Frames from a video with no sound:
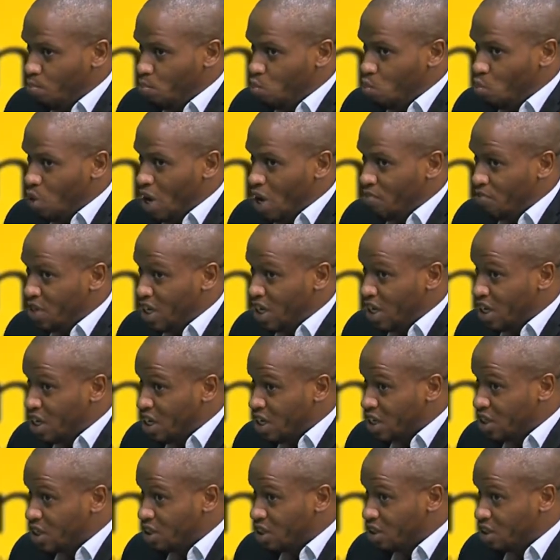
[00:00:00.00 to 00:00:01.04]
We have
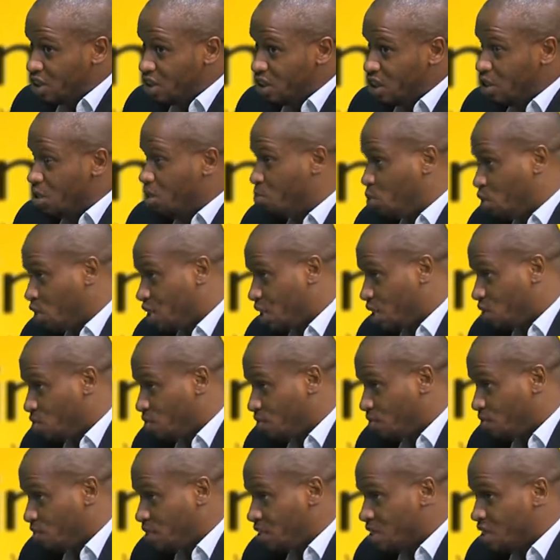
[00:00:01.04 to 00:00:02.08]
engaged the budget
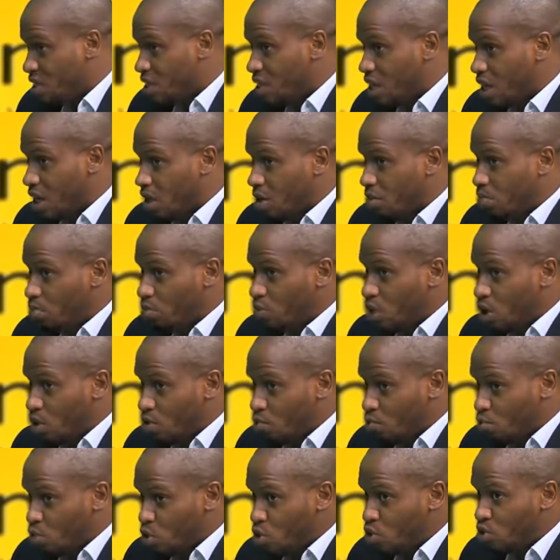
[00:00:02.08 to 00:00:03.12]
office.
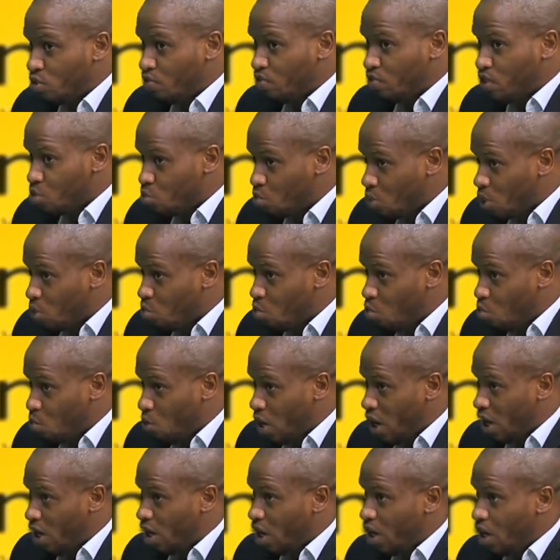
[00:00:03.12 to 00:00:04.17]
Most of this week
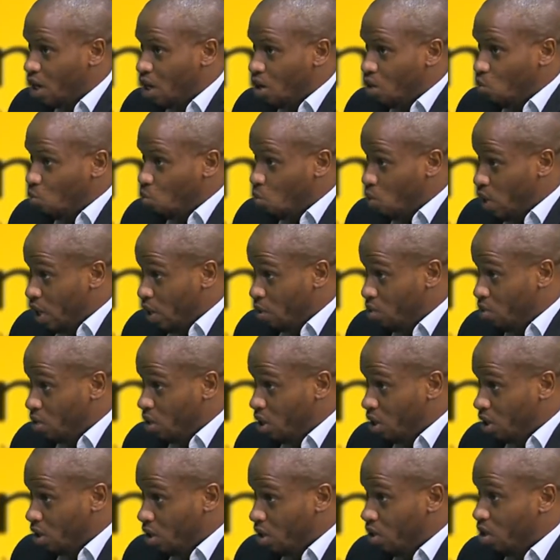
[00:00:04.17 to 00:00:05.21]
we were
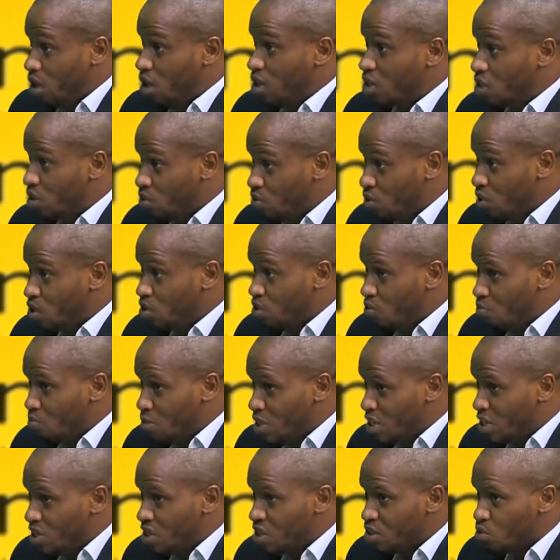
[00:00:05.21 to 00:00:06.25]
in series of
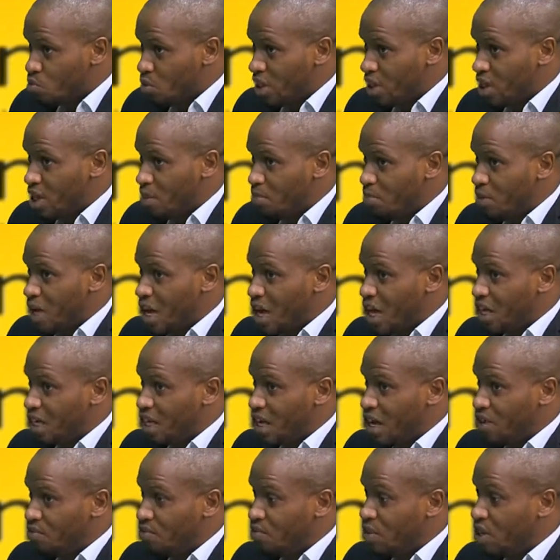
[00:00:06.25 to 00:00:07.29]
meetings with them, and they
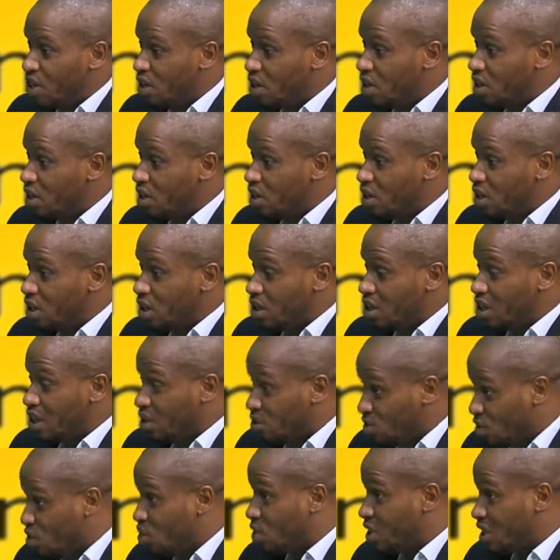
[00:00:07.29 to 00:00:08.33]
are
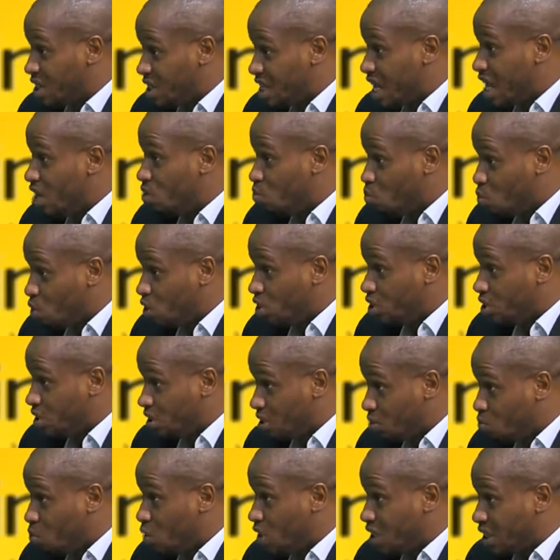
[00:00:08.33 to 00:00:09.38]
they understand what
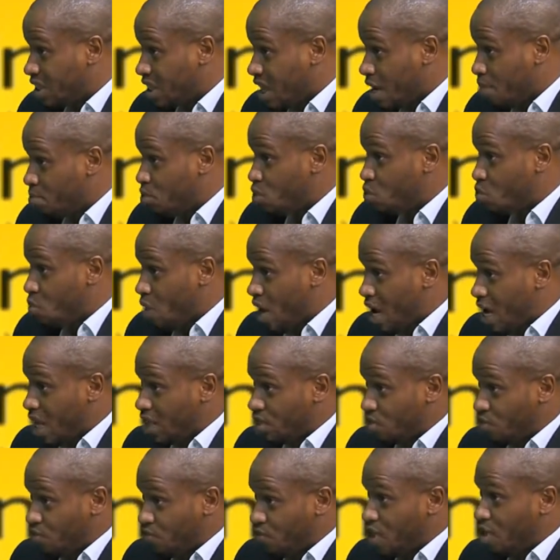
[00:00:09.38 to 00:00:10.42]
the times
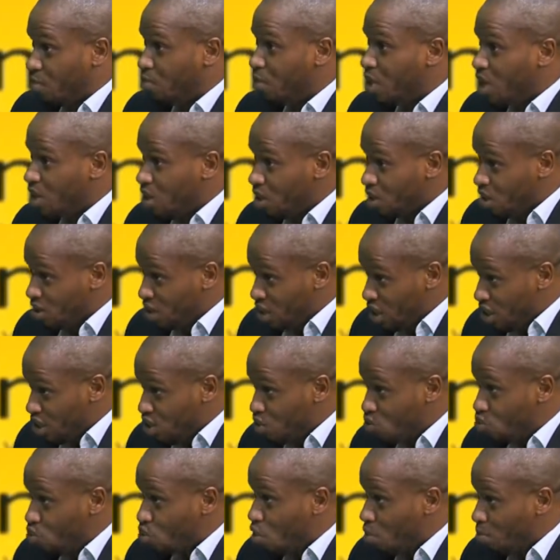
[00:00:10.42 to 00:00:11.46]
requires of them. They
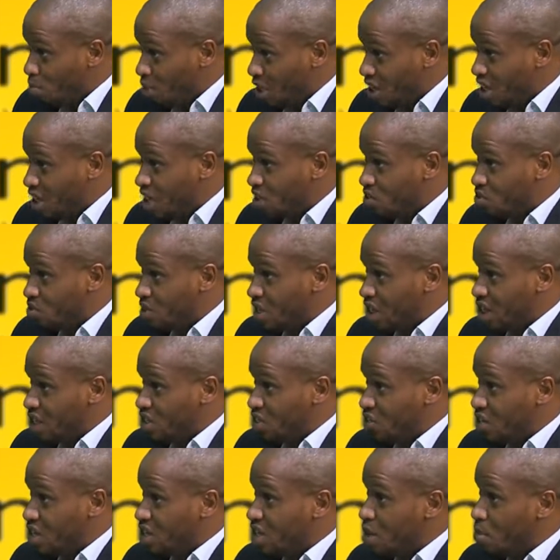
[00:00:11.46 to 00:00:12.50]
need to communicate to
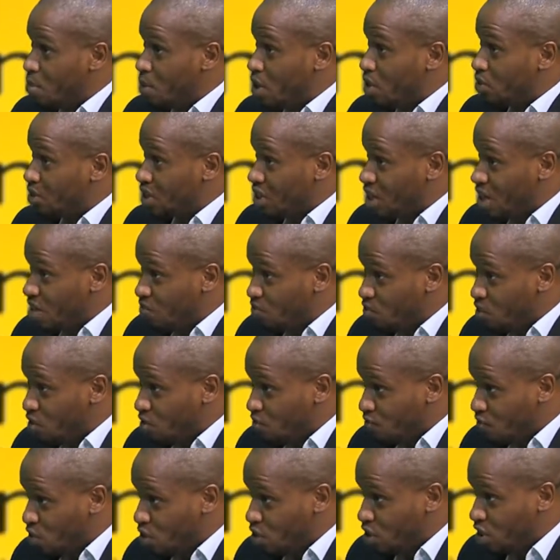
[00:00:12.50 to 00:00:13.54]
Nigerians about the level of
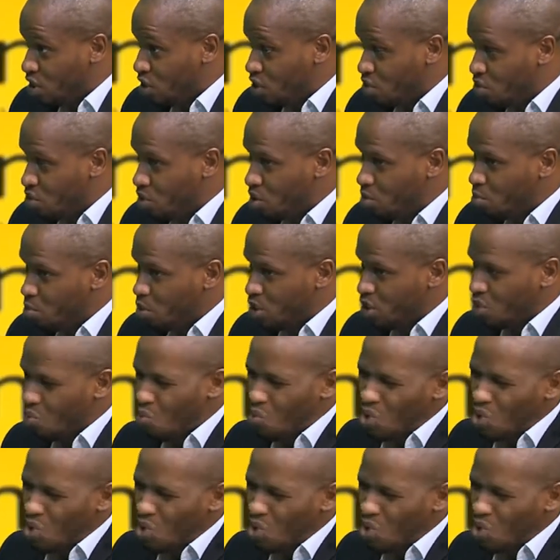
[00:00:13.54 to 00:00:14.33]
funding into the budget.